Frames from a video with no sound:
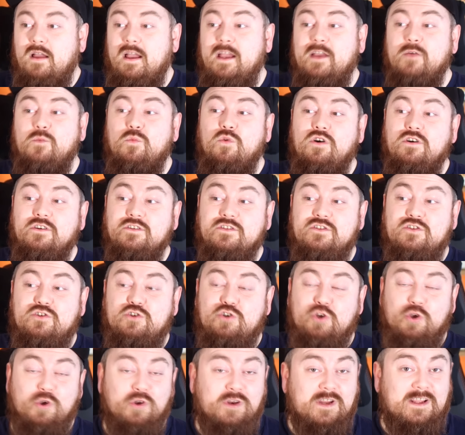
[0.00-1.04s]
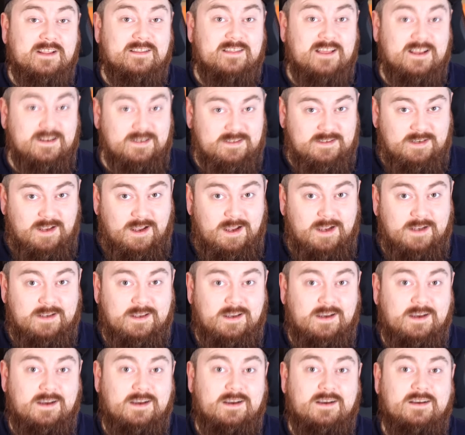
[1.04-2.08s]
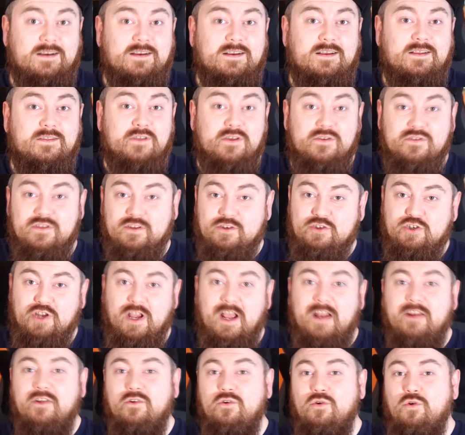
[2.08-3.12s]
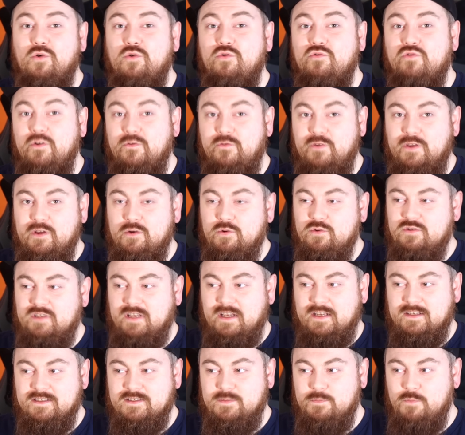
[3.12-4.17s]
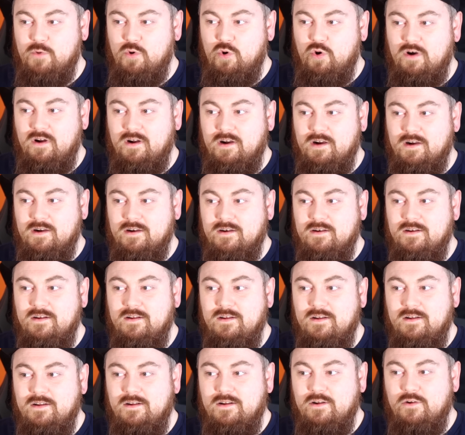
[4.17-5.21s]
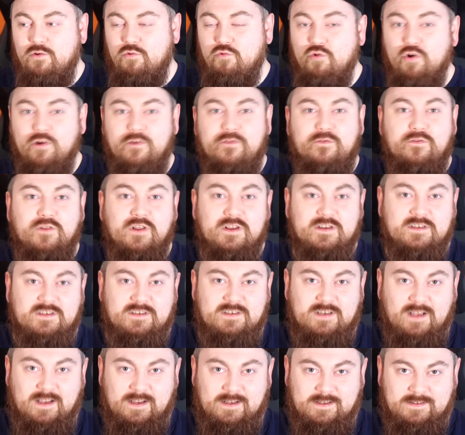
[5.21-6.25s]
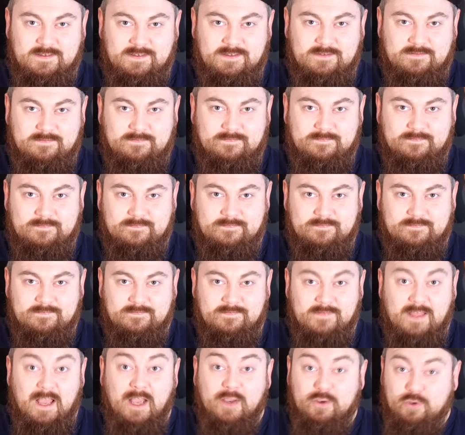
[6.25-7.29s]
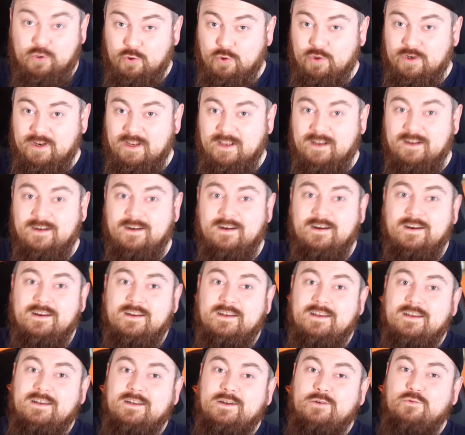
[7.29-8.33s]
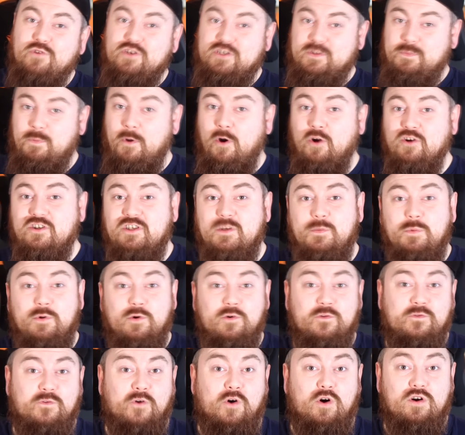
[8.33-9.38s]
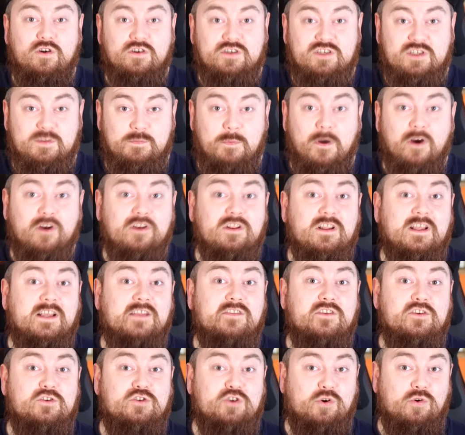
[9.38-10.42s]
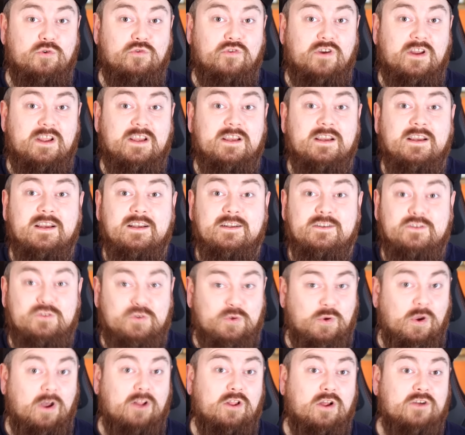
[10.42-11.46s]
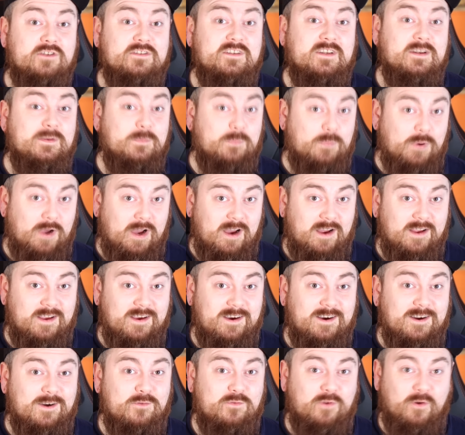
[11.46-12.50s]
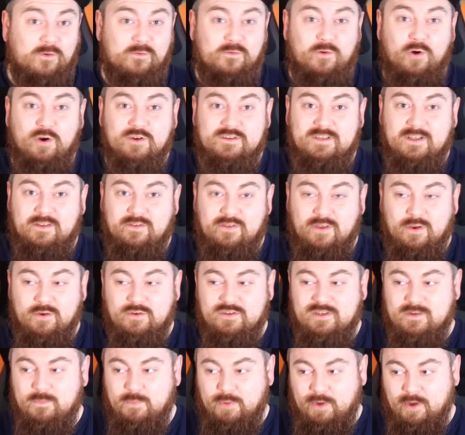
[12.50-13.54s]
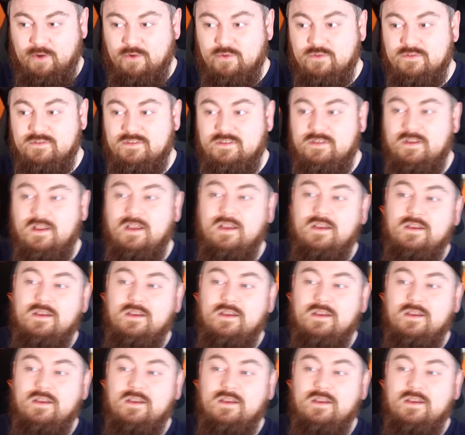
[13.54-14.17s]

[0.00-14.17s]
It was during this saga that the general revealed his more ruthless side. A courier responsible for smuggling the jewellery to a London buyer for £40,000